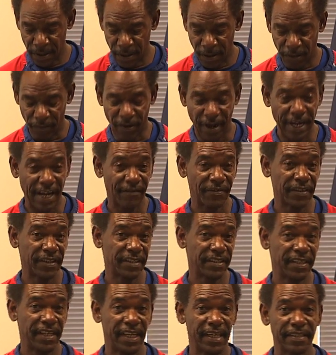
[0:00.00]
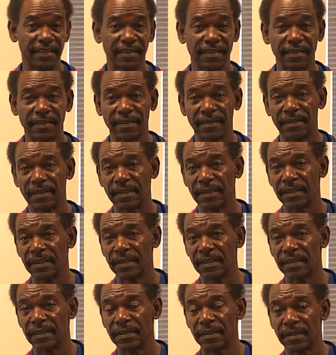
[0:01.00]
Right after the test,
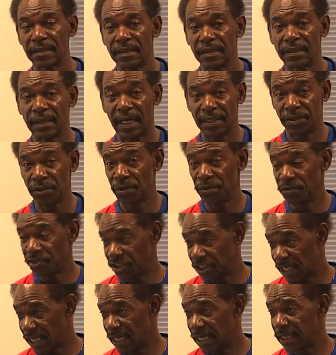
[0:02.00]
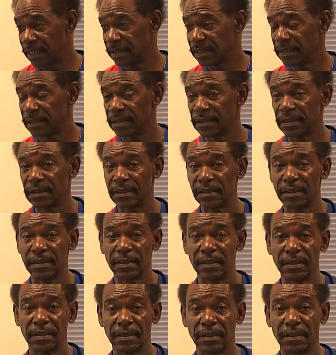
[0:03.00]
I told John,
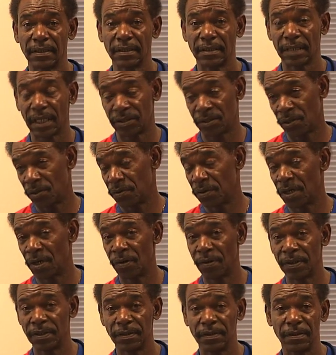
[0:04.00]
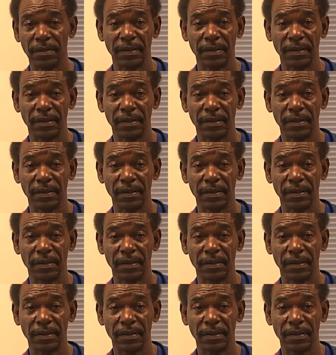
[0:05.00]
I told Nolan,